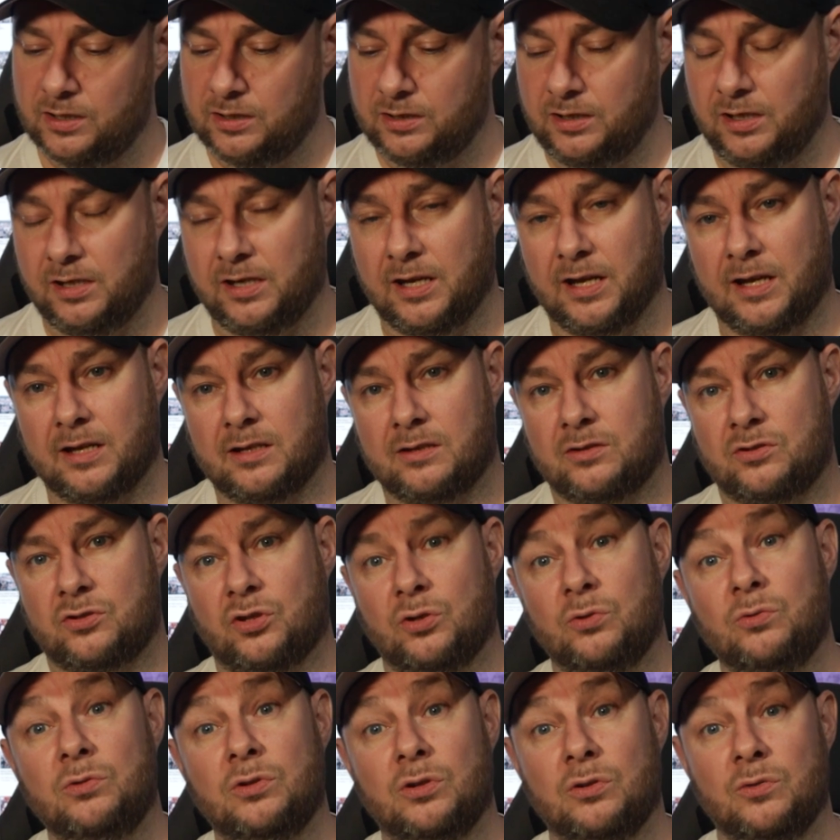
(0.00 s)
you get
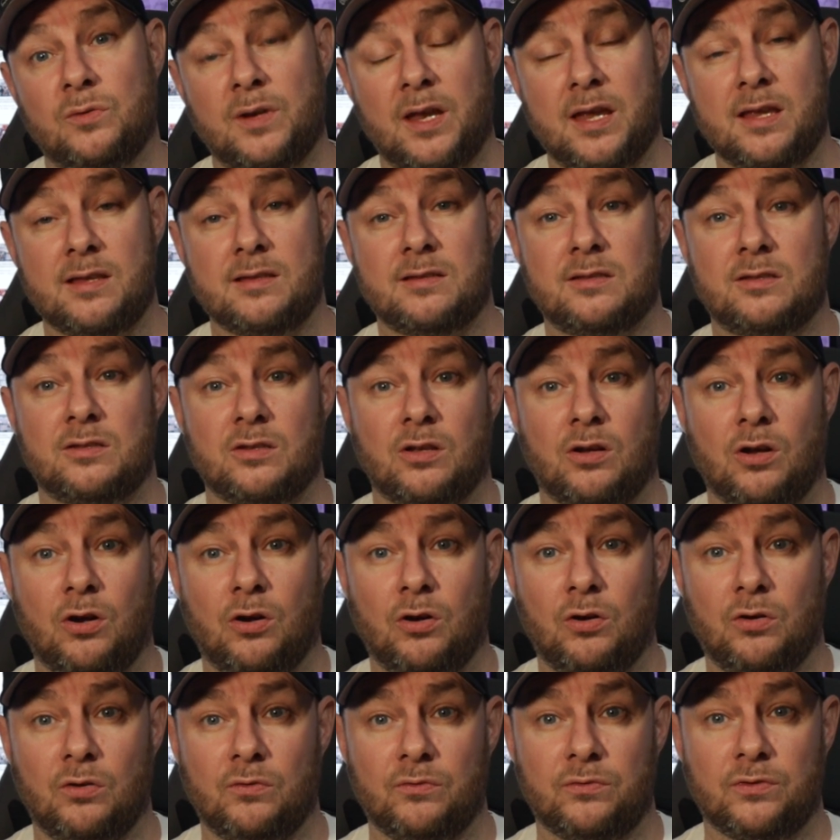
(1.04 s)
2 units
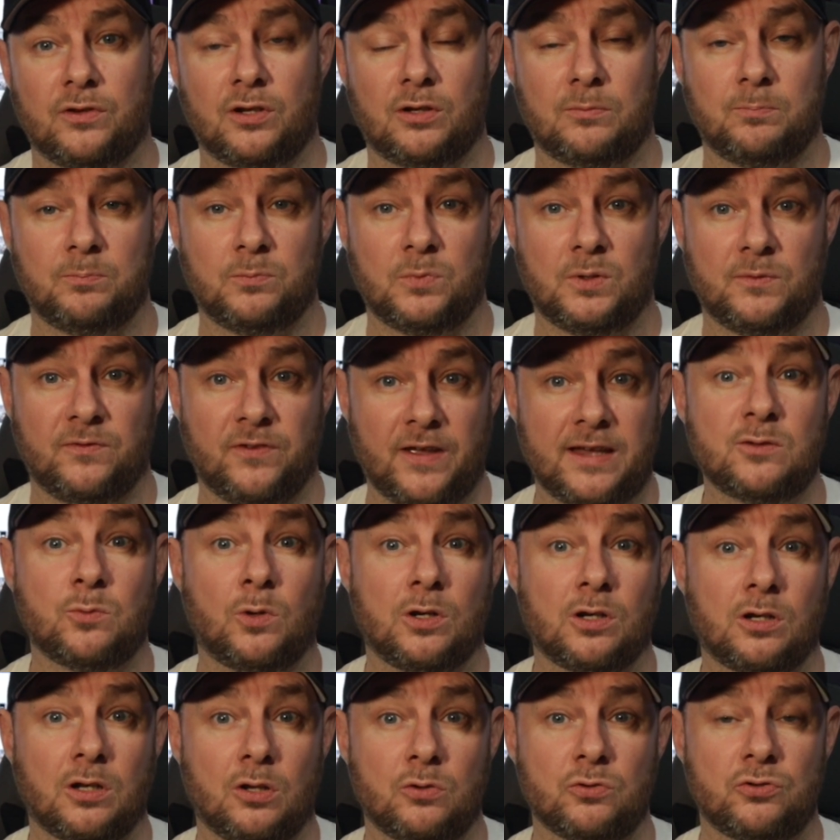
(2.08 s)
of Phase
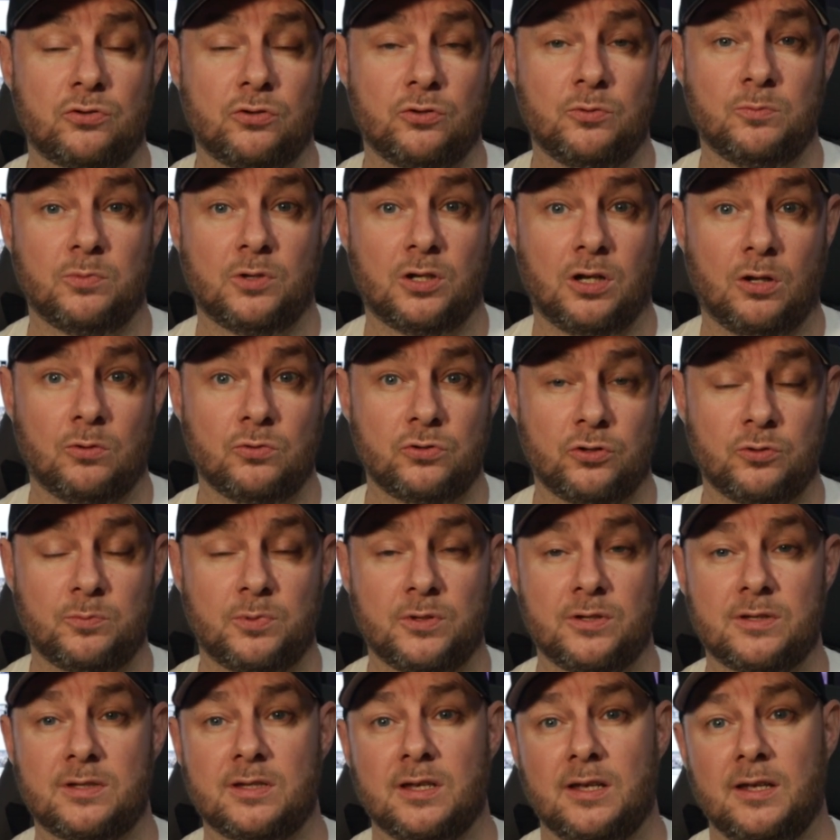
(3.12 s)
1 clone
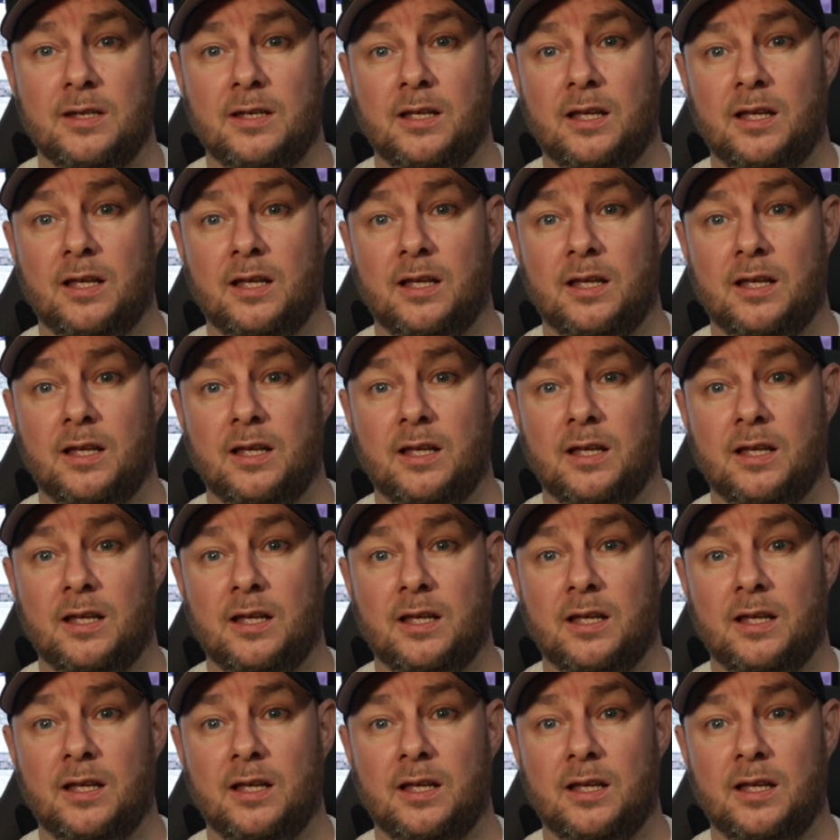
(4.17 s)
troopers,